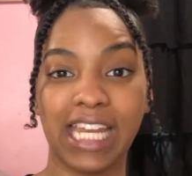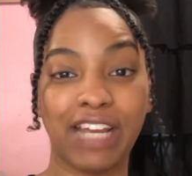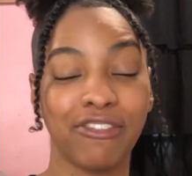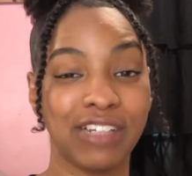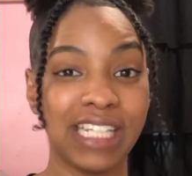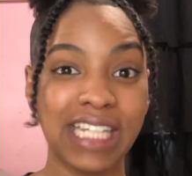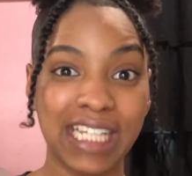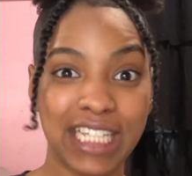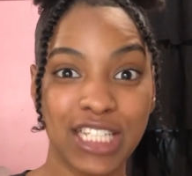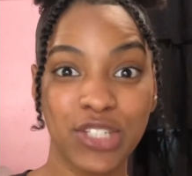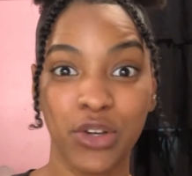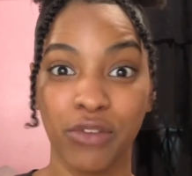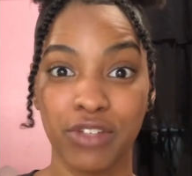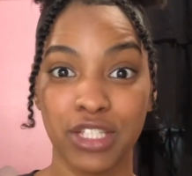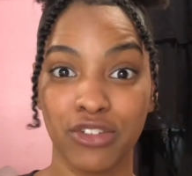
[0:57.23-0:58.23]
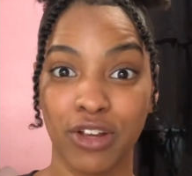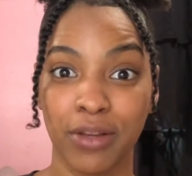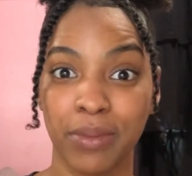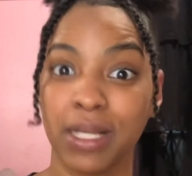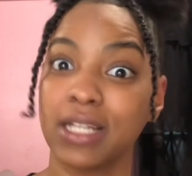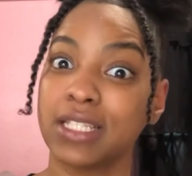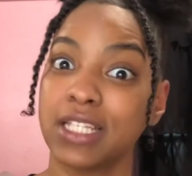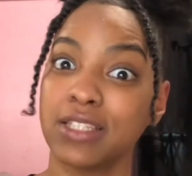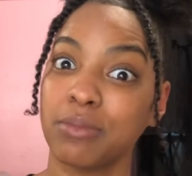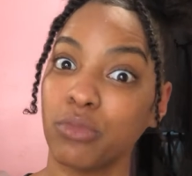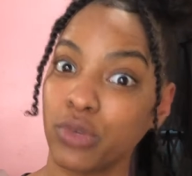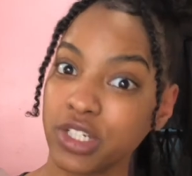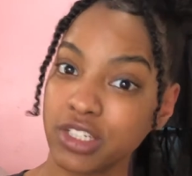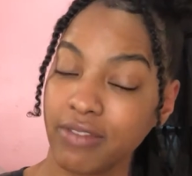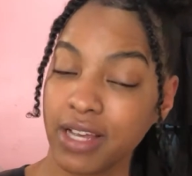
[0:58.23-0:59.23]
I really like this coffee scrub because it's
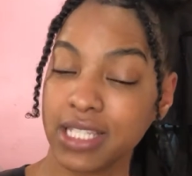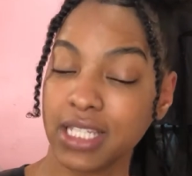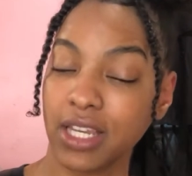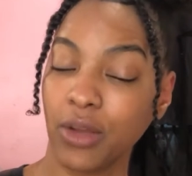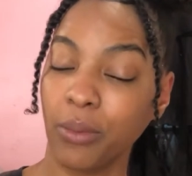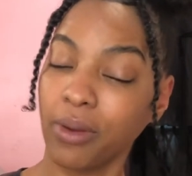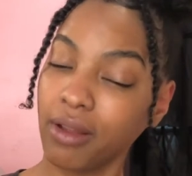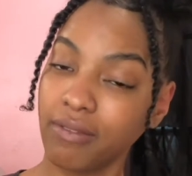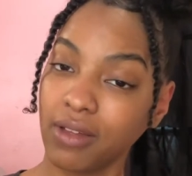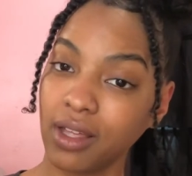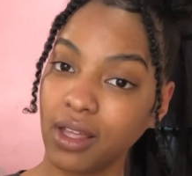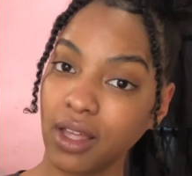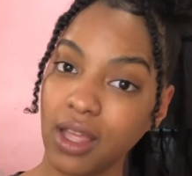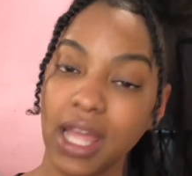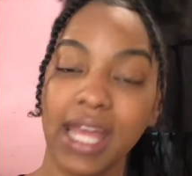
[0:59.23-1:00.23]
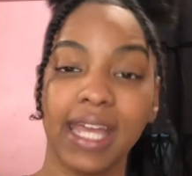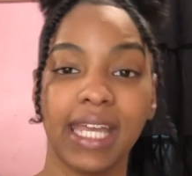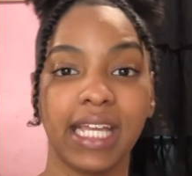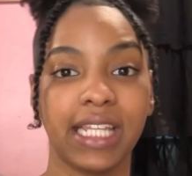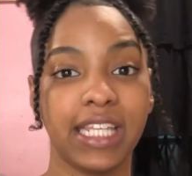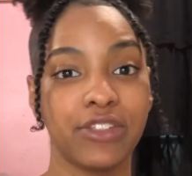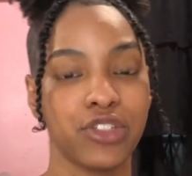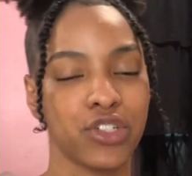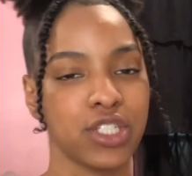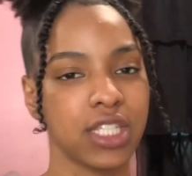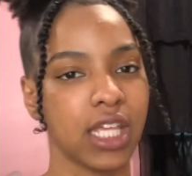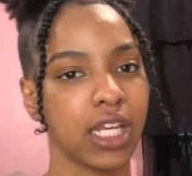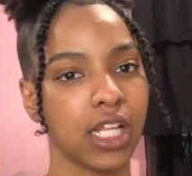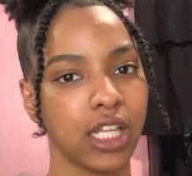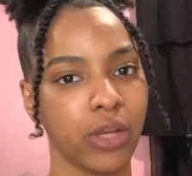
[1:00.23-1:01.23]
moisturizing or whatever. It leaves your
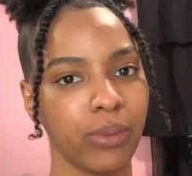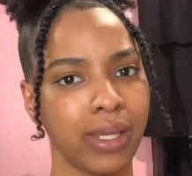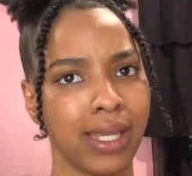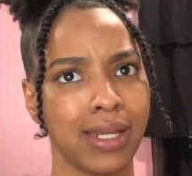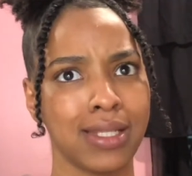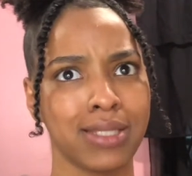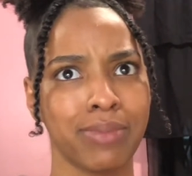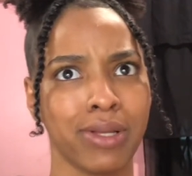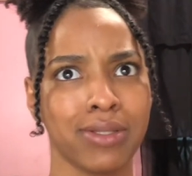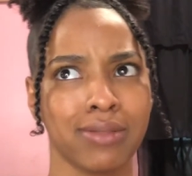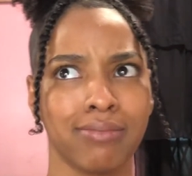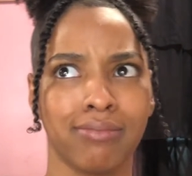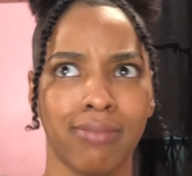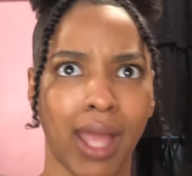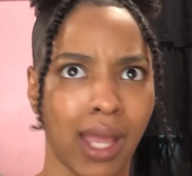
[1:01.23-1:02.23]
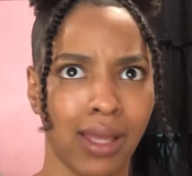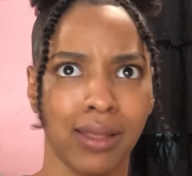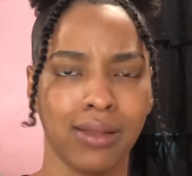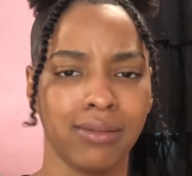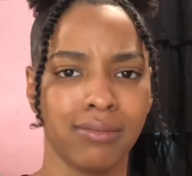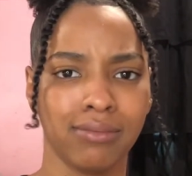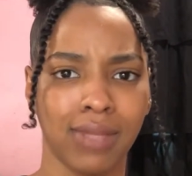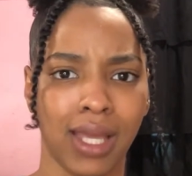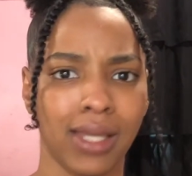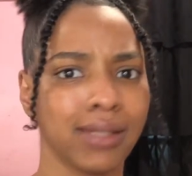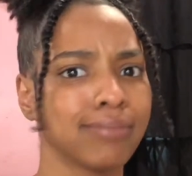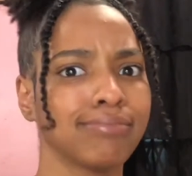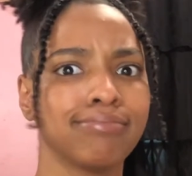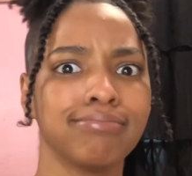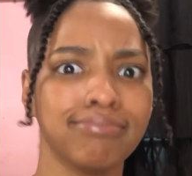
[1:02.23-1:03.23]
skin glowing and it smells mega good, like
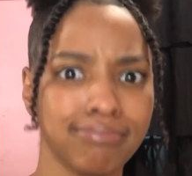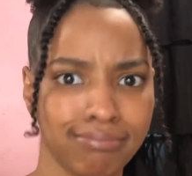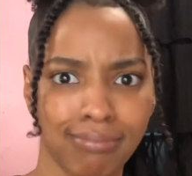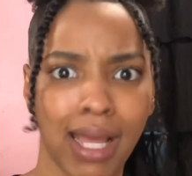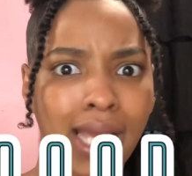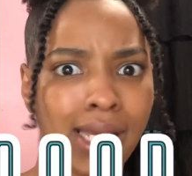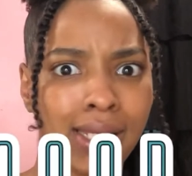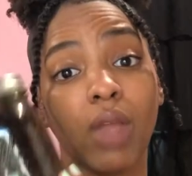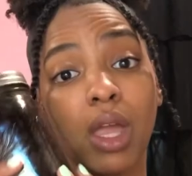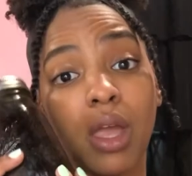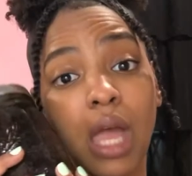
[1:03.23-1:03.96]
mega good.